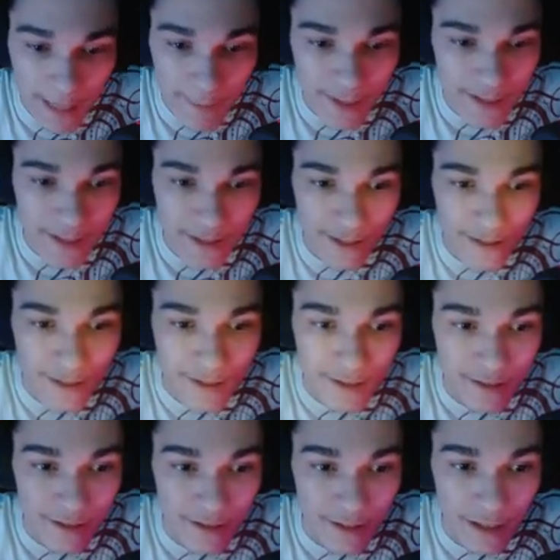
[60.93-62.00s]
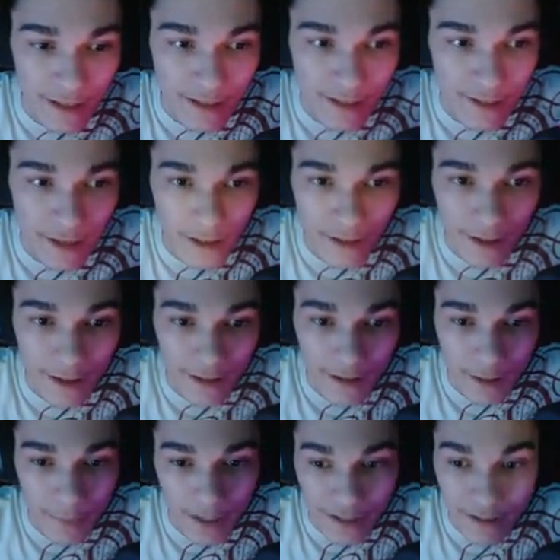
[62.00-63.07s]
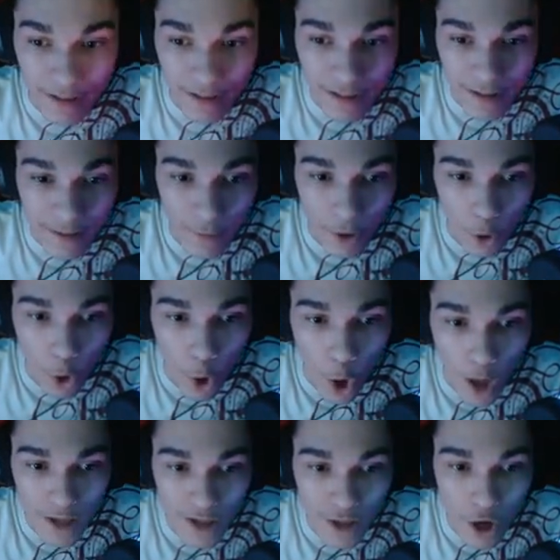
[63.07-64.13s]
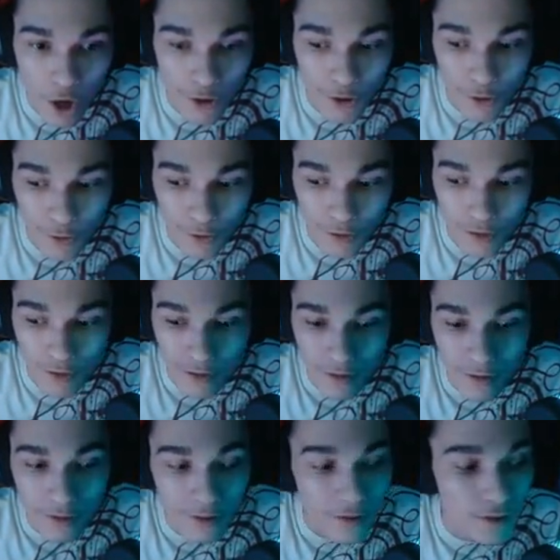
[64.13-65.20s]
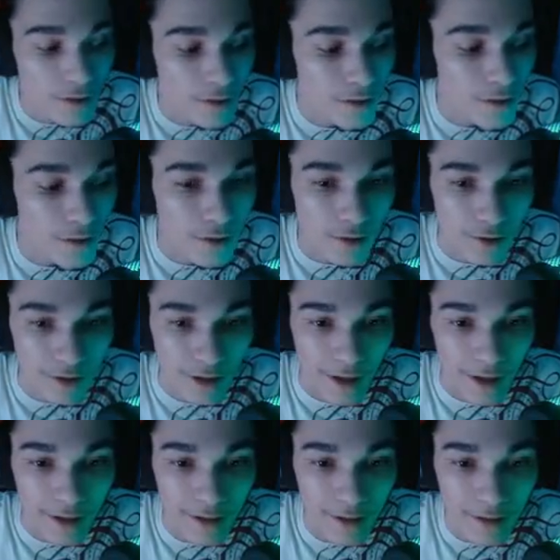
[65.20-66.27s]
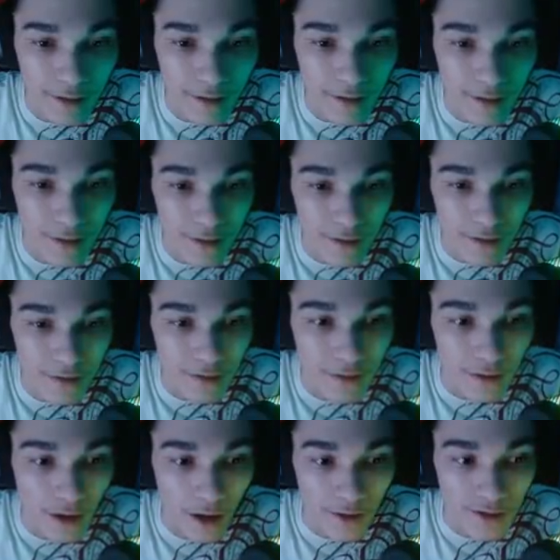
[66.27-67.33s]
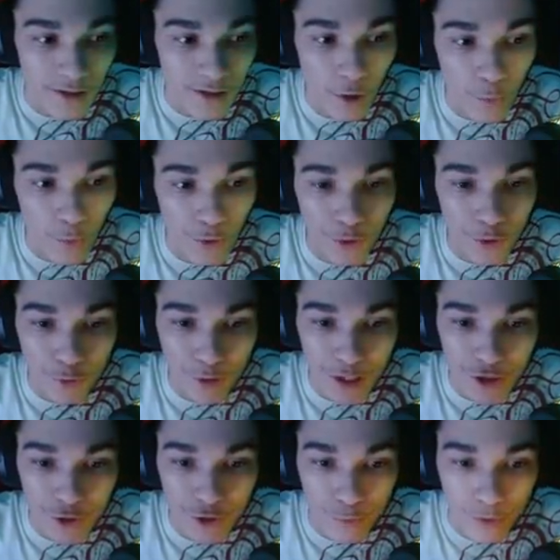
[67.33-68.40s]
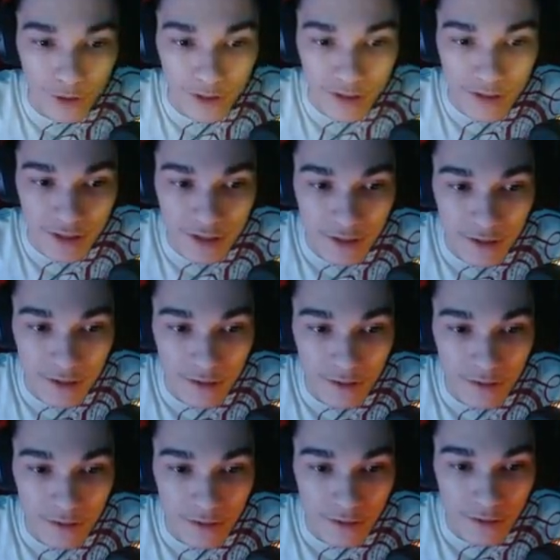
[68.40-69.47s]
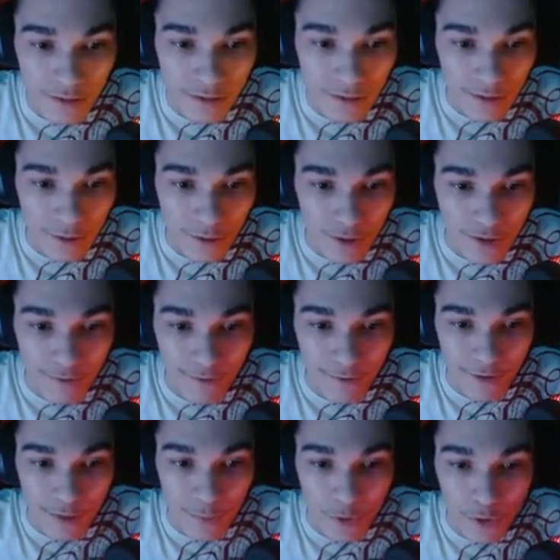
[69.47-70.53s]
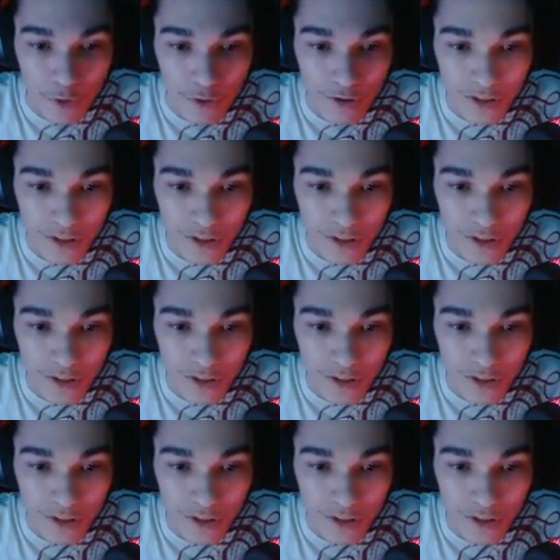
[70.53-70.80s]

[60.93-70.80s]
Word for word: as it is. It hasn't got like, I mean, it did get some... Oh, I saw you. Okay. I saw where the creature was. It was invisible.